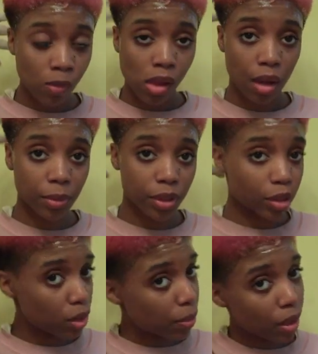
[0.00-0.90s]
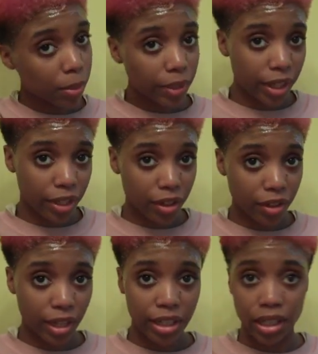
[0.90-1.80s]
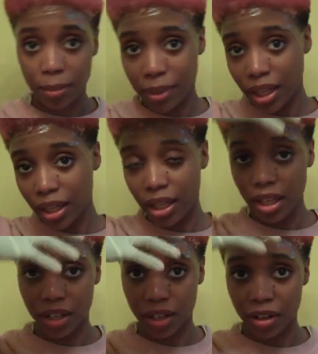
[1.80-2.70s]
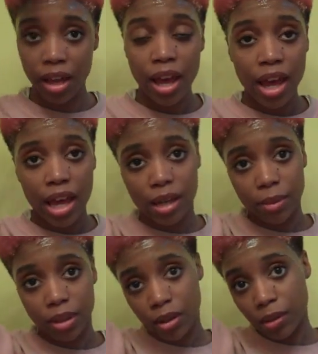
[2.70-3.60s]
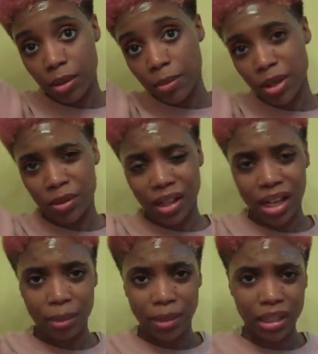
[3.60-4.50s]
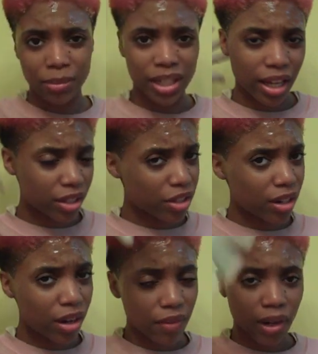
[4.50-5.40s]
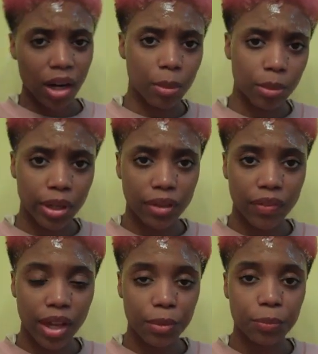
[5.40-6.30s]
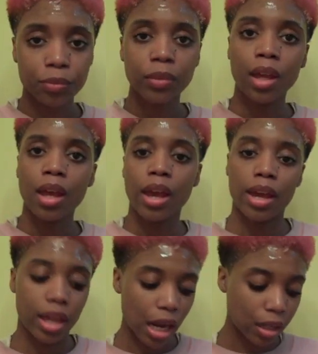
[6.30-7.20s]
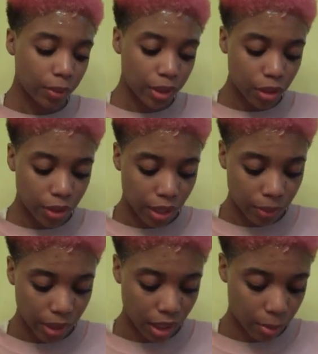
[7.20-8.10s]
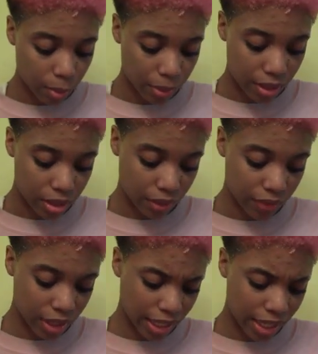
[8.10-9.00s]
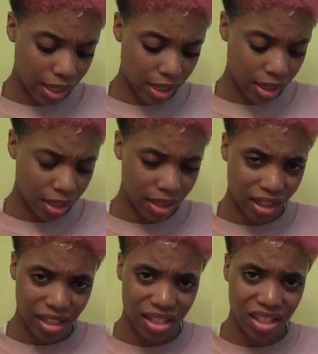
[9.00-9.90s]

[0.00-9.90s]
I'm going to do the purple here and then the pink here, and I'm going to go in the middle and kind of blend them together so they'll have an ombre effect. And I don't want to do that on camera because I feel like this is